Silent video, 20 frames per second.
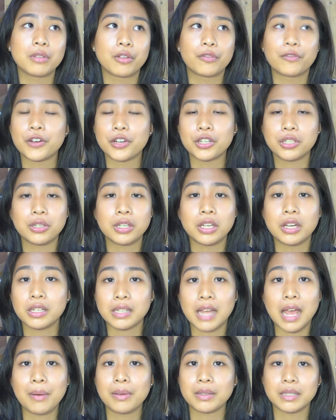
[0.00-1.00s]
the first 2 years
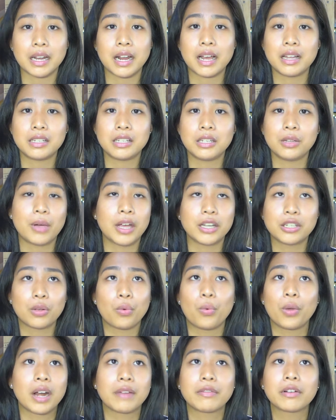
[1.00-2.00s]
I was at ICU. I took
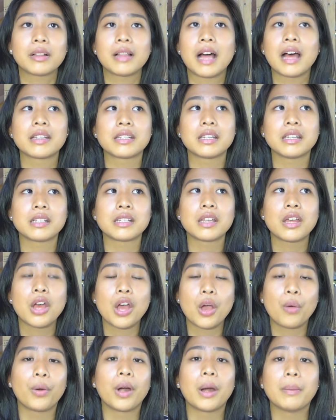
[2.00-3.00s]
whatever classes
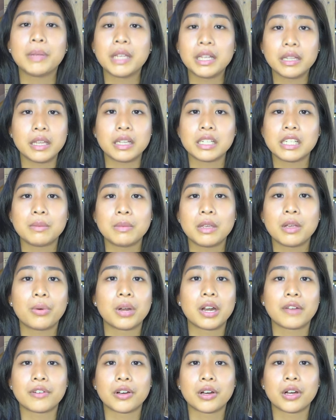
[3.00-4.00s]
were appealing to me or
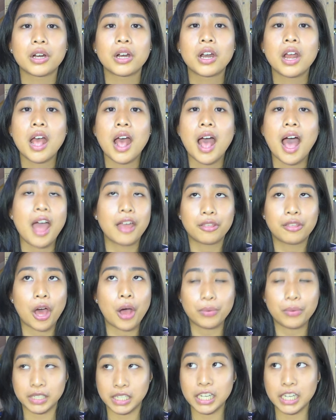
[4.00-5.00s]
whatever I
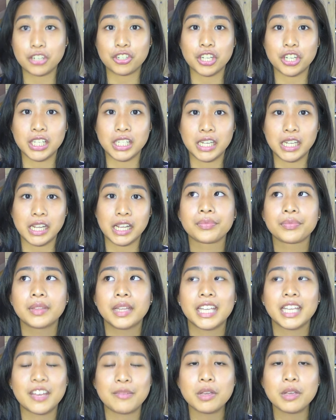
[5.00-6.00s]
thought was interesting.
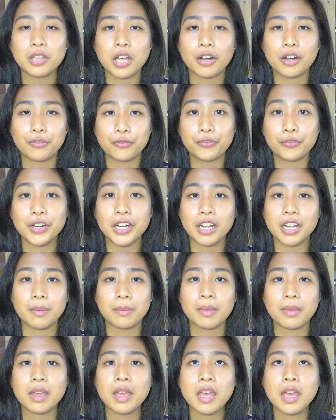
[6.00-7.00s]
It gave me a lot of freedom
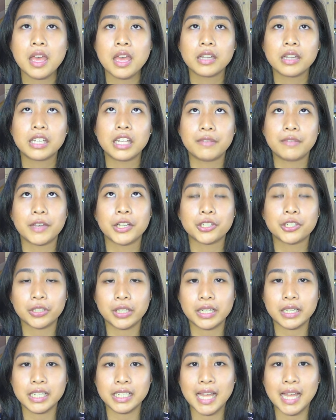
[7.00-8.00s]
to
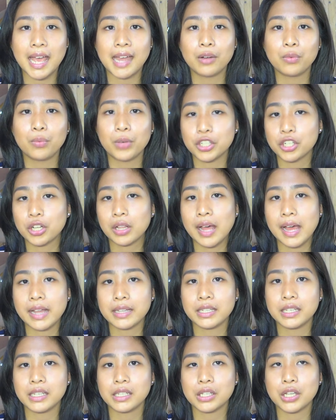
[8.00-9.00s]
eventually decide which
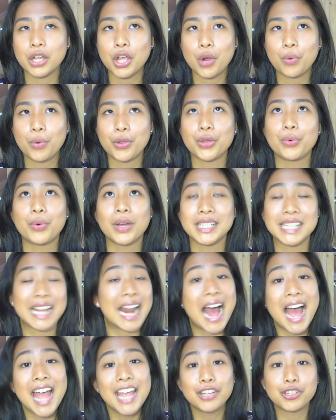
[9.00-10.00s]
classes were the ones that
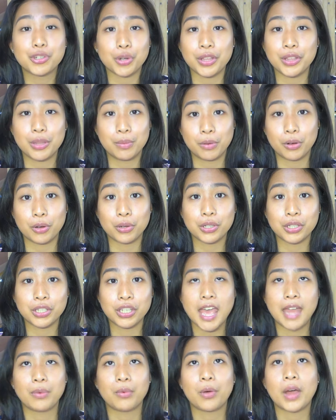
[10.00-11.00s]
I enjoyed the most
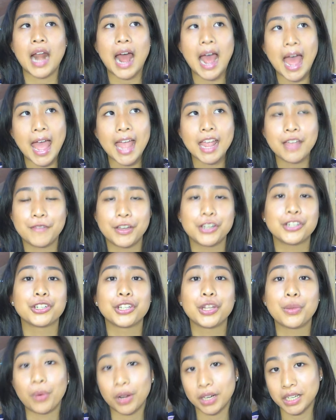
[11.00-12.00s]
and what I
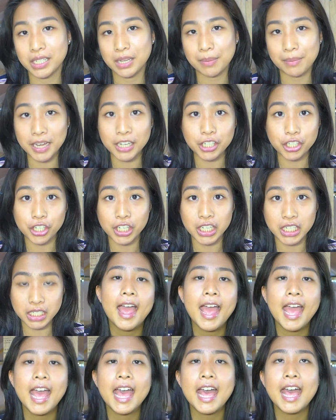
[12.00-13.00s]
eventually wanted to major in.
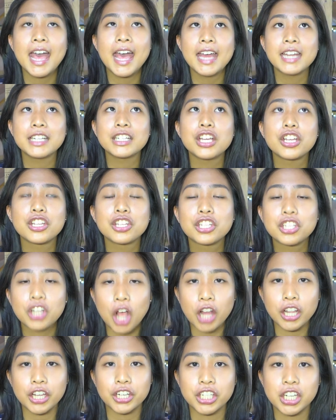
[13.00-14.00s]
And
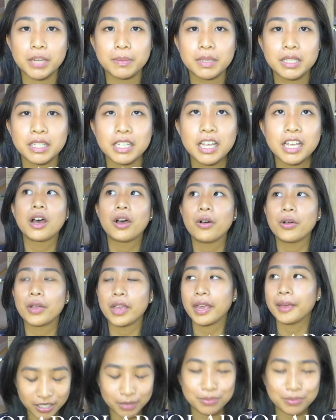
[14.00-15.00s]
scholarships.
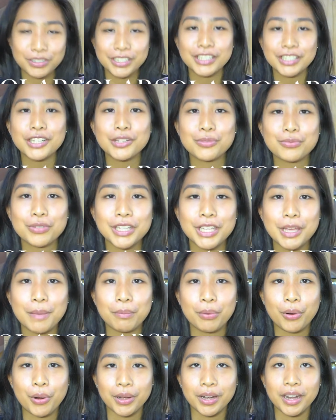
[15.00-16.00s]
Okay, this is really
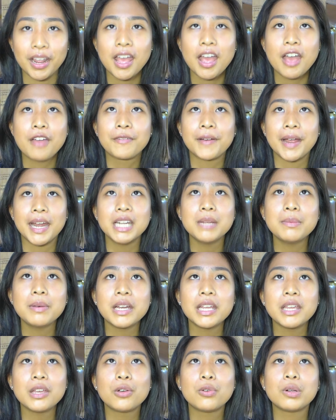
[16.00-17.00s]
important. For
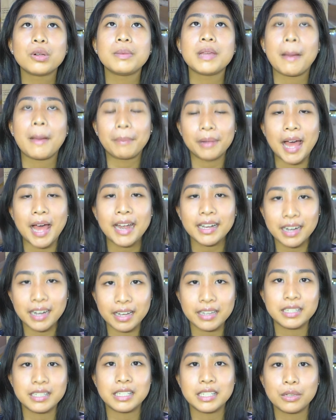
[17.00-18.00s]
anybody who will be applying to
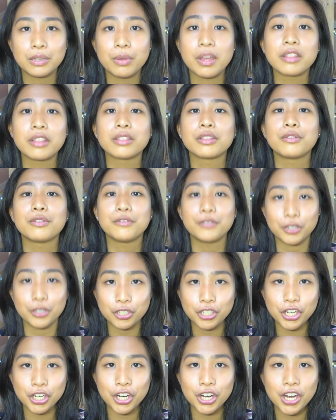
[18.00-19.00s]
ICU in the
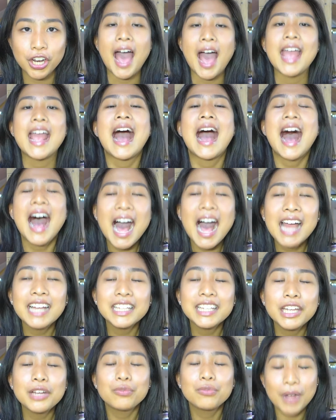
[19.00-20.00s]
future, I
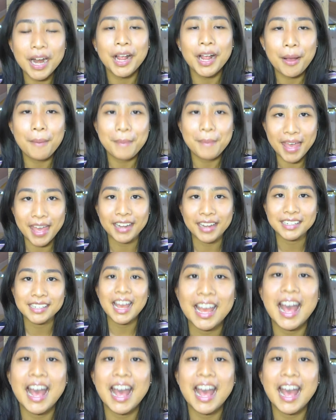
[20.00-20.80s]
highly recommend,